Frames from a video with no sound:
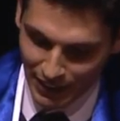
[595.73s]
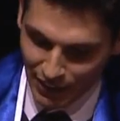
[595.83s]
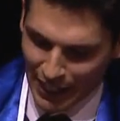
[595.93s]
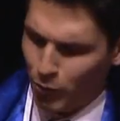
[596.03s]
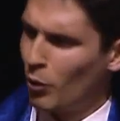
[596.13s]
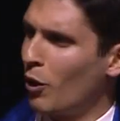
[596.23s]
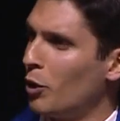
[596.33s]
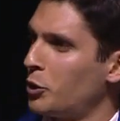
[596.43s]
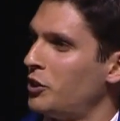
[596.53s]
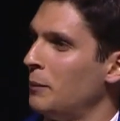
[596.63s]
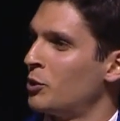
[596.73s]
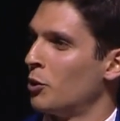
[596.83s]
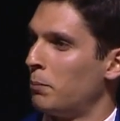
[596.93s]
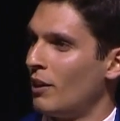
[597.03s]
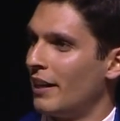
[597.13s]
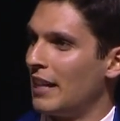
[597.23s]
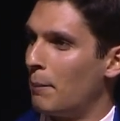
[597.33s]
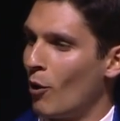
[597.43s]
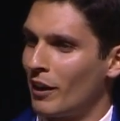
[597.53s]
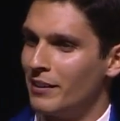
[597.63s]
That quote also seems to apply to that
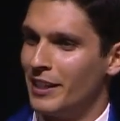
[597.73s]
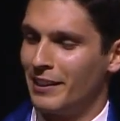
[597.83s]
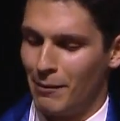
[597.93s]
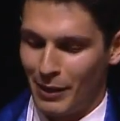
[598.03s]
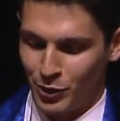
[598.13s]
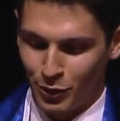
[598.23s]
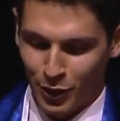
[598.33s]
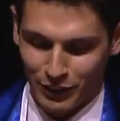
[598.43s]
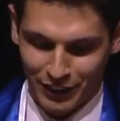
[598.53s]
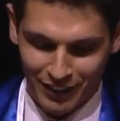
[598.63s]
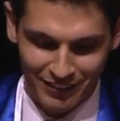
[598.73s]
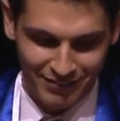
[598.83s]
parking ticket I mentioned earlier.